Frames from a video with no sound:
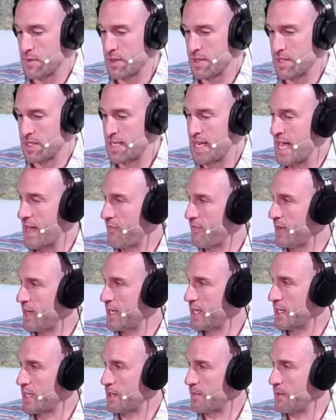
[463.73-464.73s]

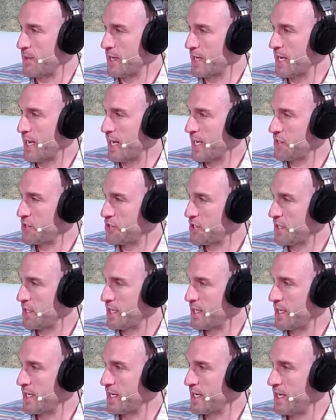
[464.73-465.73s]
staffing and
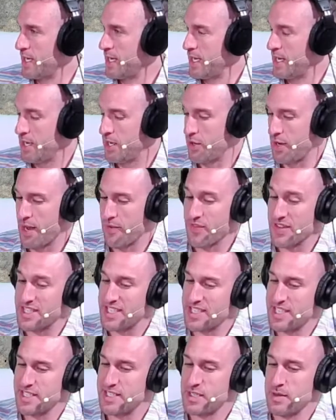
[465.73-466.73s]
communication, and every
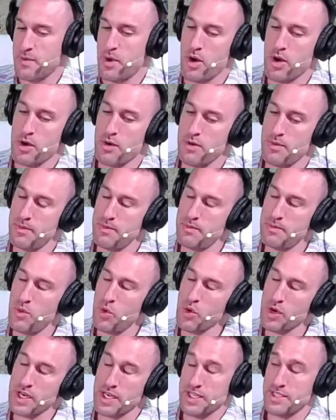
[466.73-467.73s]
system our
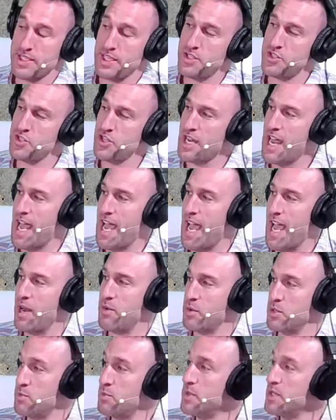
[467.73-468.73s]
organization
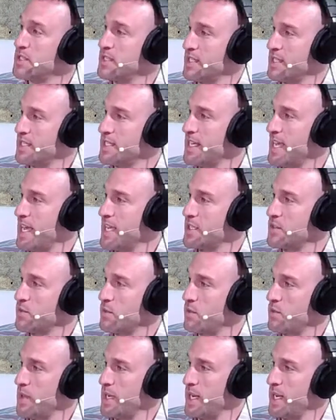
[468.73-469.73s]
had was put to the test
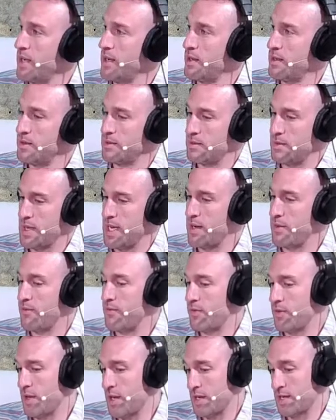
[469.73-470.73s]
when we
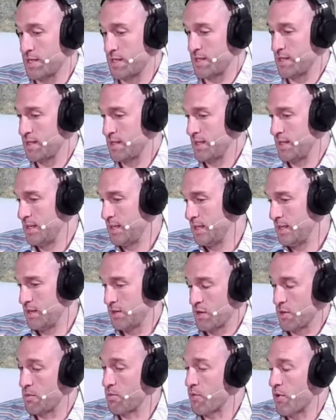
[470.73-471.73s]
influxed
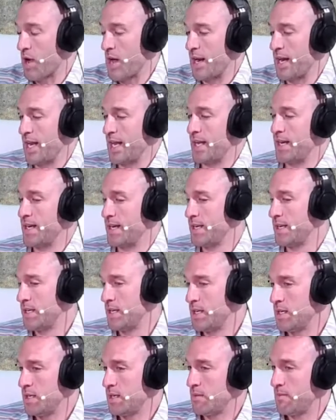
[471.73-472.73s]
or brought in
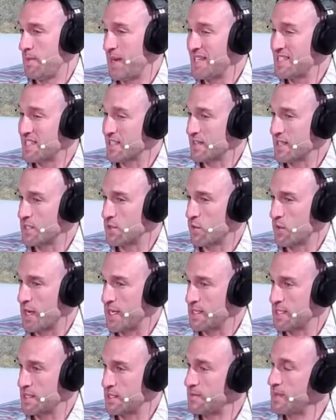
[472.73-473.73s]
basically
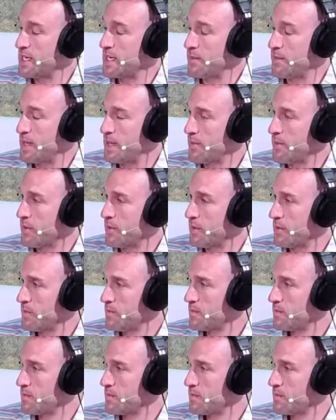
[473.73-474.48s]
twice as many people.